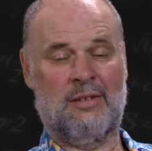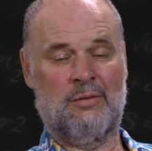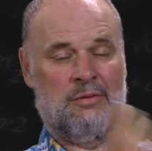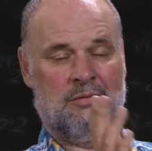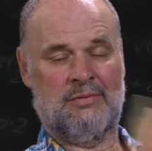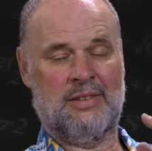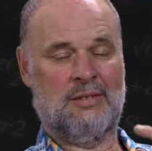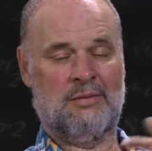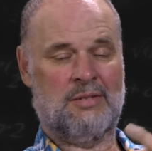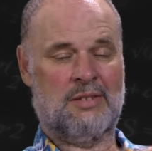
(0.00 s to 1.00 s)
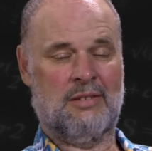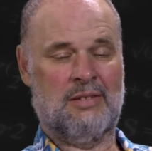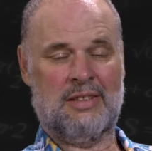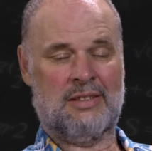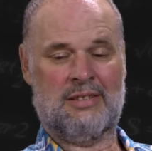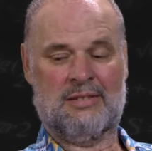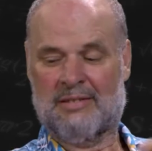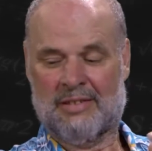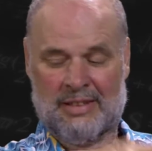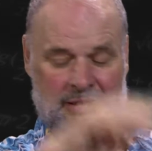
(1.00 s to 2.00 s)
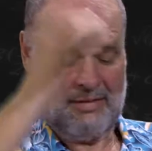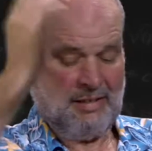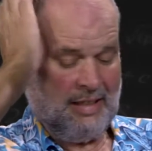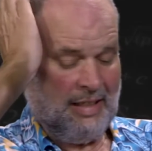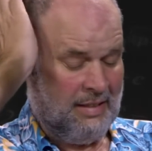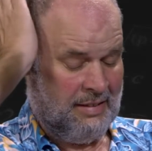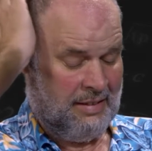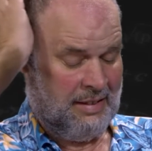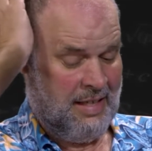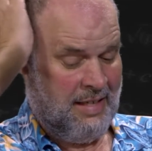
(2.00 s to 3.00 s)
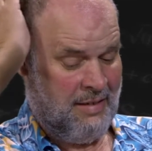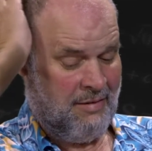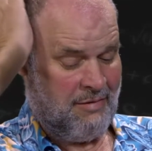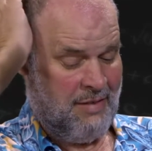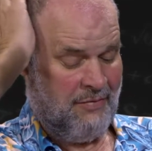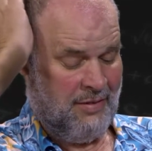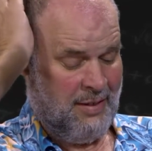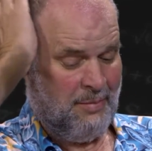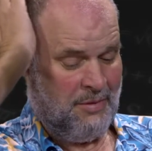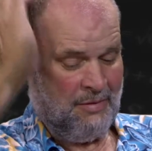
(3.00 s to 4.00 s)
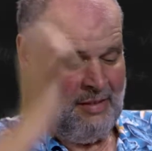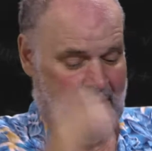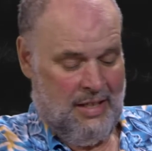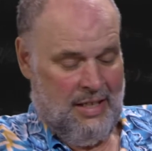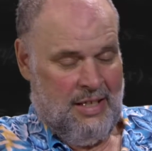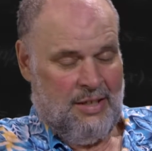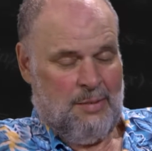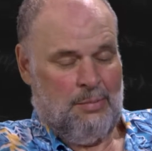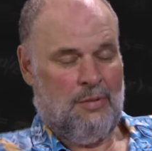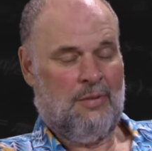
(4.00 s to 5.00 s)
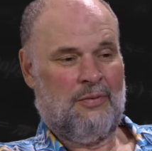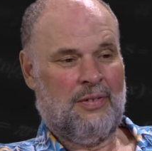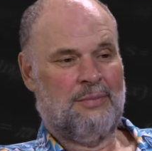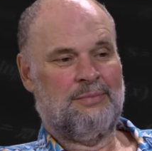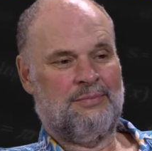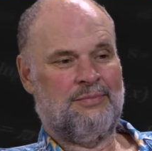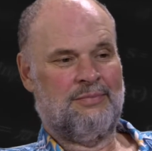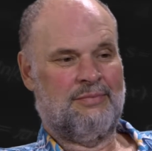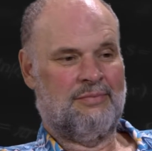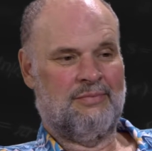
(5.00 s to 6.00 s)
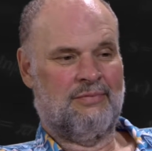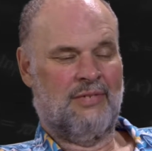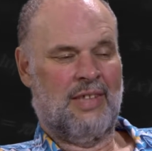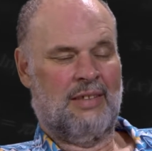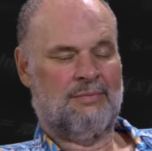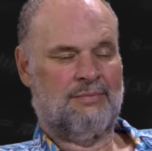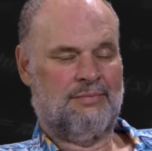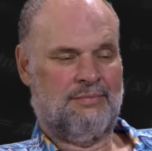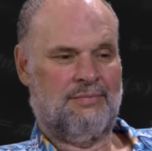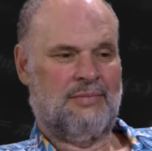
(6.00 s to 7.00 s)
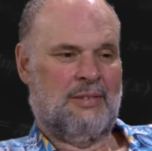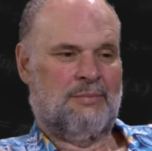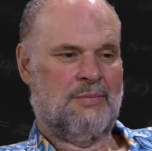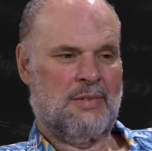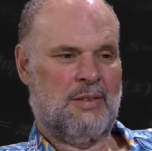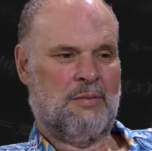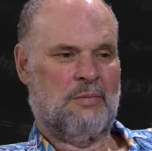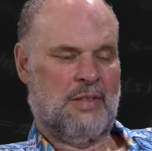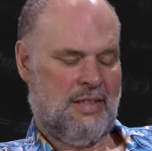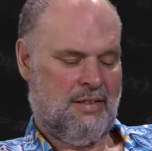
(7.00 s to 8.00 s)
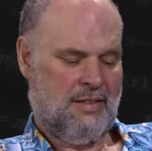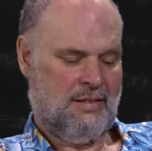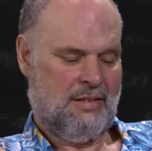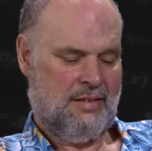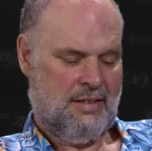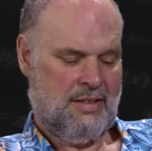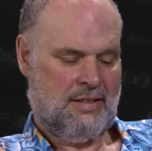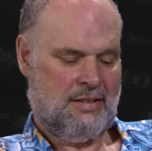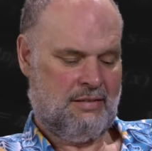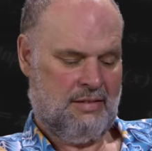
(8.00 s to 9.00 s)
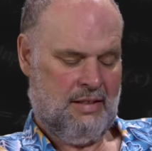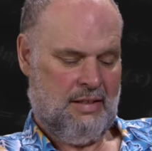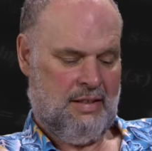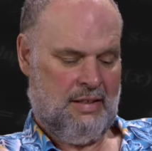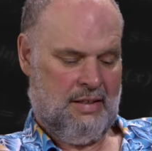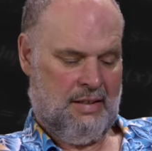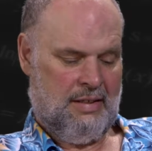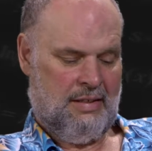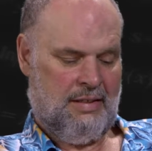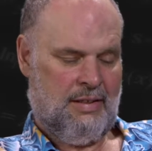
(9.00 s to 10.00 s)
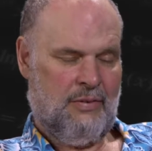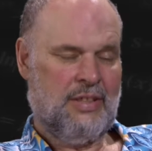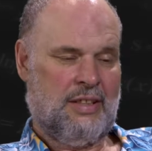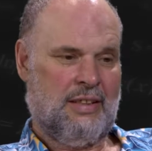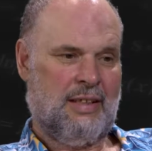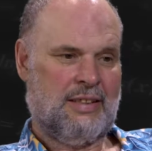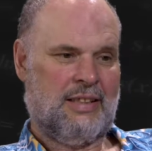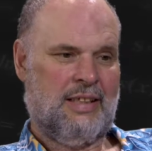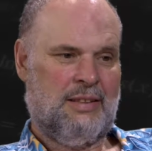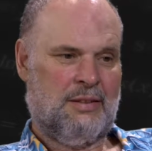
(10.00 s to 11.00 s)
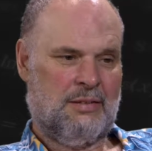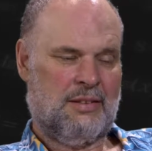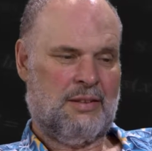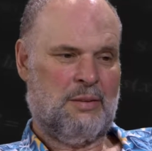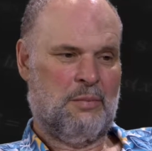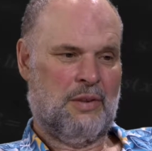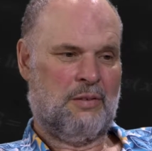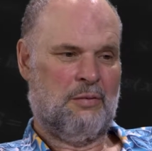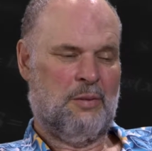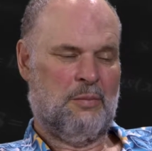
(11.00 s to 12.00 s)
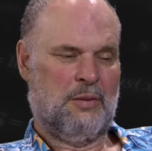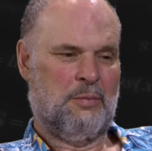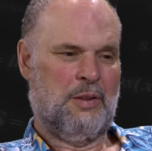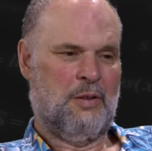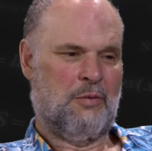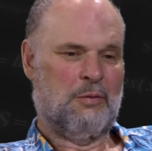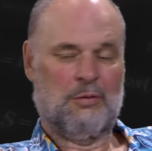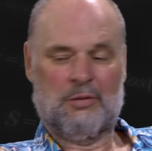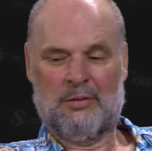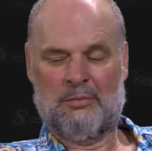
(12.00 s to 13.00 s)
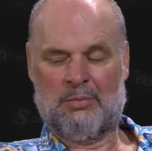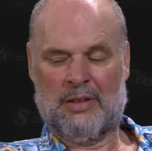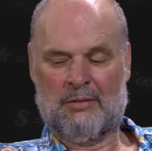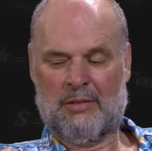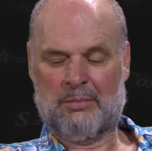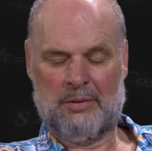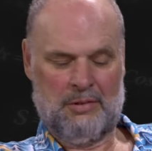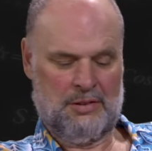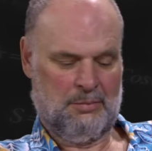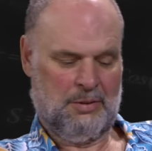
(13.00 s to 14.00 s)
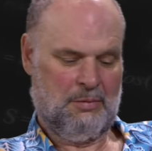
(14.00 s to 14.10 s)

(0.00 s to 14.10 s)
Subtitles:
just, you know, it's a chance, so it's opportunity. I can't say how grateful I am to Paul for that. You know, without his intervention at that stage, as I said, my career might have been over. I was also playing rugby reasonably